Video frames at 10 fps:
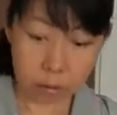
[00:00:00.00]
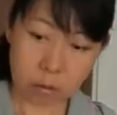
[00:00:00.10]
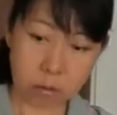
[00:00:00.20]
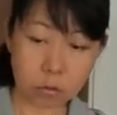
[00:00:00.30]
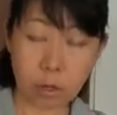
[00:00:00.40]

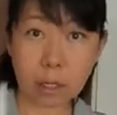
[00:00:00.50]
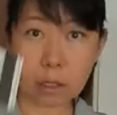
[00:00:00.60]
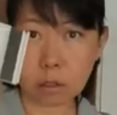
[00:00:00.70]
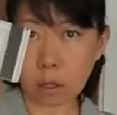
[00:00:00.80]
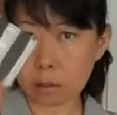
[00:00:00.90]
This train
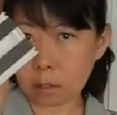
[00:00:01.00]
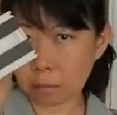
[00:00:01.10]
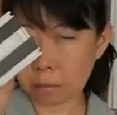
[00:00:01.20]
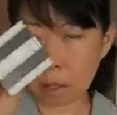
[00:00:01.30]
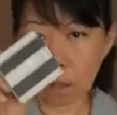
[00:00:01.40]
has got
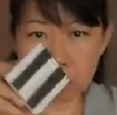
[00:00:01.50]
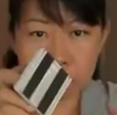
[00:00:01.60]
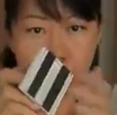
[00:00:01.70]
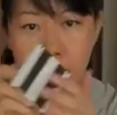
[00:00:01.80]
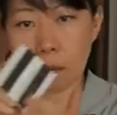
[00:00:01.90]
some
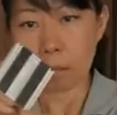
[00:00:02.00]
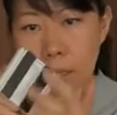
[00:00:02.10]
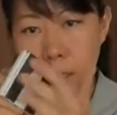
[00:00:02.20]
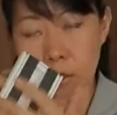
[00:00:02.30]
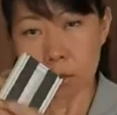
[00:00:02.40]

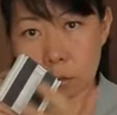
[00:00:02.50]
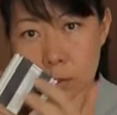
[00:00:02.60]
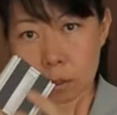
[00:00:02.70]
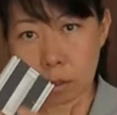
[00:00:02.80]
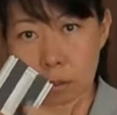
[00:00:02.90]
magnetic
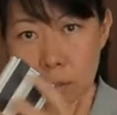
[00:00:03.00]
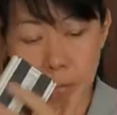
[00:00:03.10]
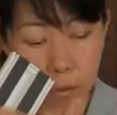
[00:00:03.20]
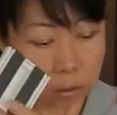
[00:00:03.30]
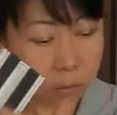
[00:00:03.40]
strips on the
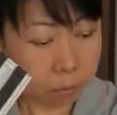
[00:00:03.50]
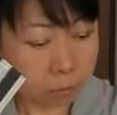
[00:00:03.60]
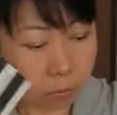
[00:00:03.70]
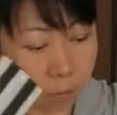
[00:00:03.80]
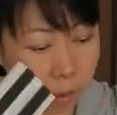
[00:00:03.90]
bottom.
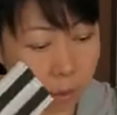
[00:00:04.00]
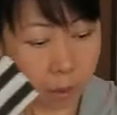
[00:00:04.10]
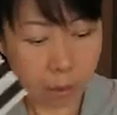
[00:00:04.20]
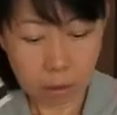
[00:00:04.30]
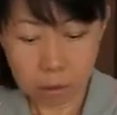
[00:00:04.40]

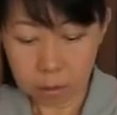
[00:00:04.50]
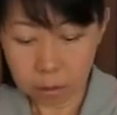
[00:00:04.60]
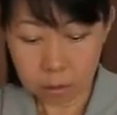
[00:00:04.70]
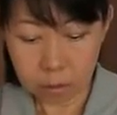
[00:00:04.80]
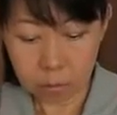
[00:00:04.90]

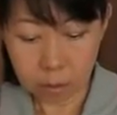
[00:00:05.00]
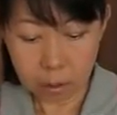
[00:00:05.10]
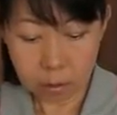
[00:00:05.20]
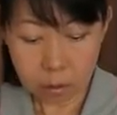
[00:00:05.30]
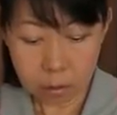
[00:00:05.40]

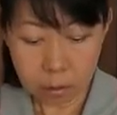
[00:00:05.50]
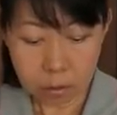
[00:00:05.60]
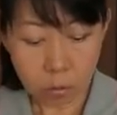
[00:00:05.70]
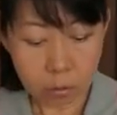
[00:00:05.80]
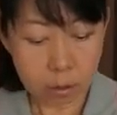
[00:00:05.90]
Okay,
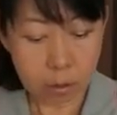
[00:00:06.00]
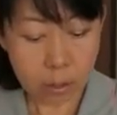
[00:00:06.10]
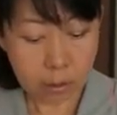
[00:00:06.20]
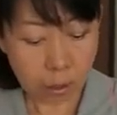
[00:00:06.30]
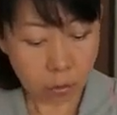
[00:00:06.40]
so
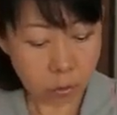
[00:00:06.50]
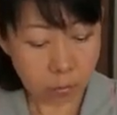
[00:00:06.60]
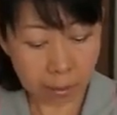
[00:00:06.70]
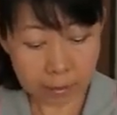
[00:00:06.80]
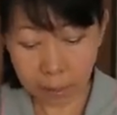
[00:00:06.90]
these are
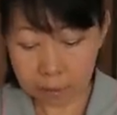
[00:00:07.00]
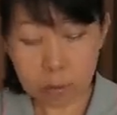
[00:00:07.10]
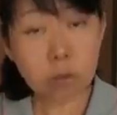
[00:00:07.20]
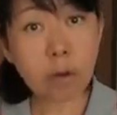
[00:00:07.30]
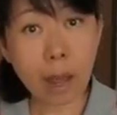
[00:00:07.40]
also
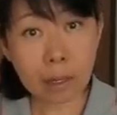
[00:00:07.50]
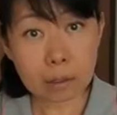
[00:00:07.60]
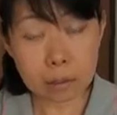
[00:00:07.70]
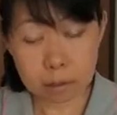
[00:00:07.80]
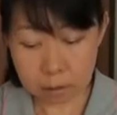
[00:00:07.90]
magnetic
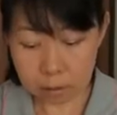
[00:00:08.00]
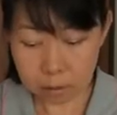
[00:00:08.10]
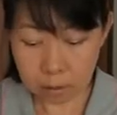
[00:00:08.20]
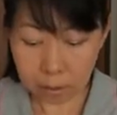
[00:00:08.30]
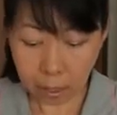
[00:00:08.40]
tracks,
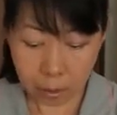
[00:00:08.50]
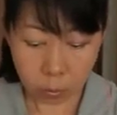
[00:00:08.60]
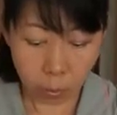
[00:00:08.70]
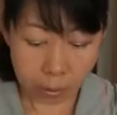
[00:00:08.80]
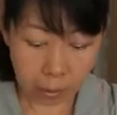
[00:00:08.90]

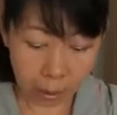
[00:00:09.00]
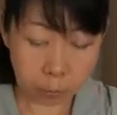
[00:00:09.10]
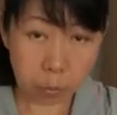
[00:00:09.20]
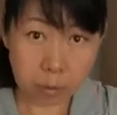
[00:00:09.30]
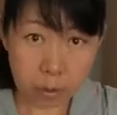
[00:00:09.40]
and when I
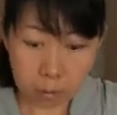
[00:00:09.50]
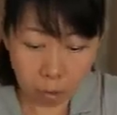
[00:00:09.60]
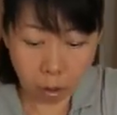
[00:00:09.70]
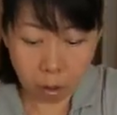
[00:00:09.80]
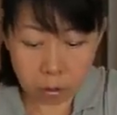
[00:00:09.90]
put
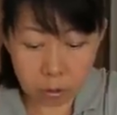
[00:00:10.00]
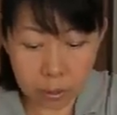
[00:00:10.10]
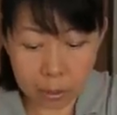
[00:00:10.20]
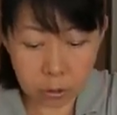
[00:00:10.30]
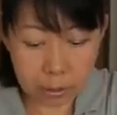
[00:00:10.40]
them on, you
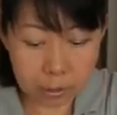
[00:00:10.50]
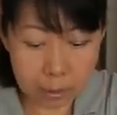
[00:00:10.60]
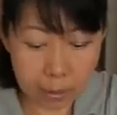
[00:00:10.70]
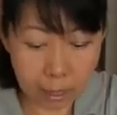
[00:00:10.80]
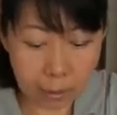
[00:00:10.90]
can actually
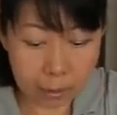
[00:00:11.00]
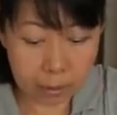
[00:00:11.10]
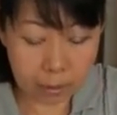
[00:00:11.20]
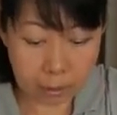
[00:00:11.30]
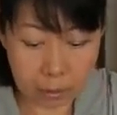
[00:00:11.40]
see that it
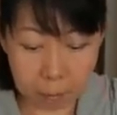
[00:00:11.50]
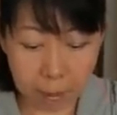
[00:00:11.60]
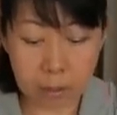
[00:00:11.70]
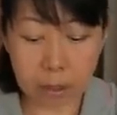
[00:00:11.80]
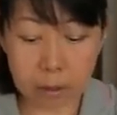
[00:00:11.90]
is
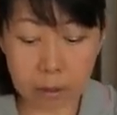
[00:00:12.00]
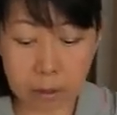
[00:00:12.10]
suspended.